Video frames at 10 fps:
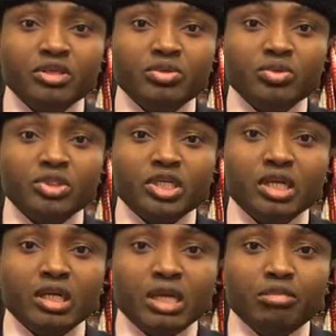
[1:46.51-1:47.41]
Uche
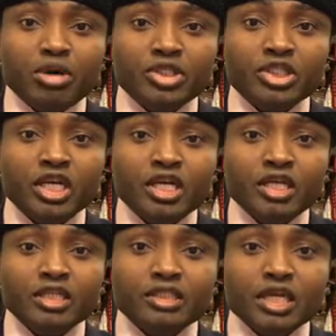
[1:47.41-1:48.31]
Lebosh,
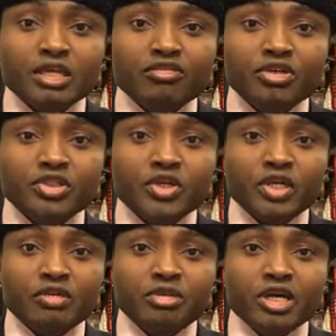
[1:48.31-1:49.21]
thank you for
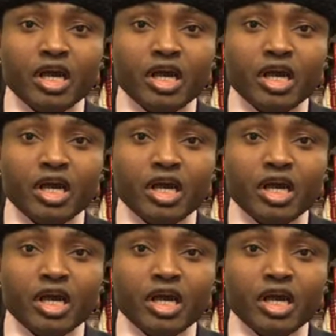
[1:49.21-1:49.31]
joining me.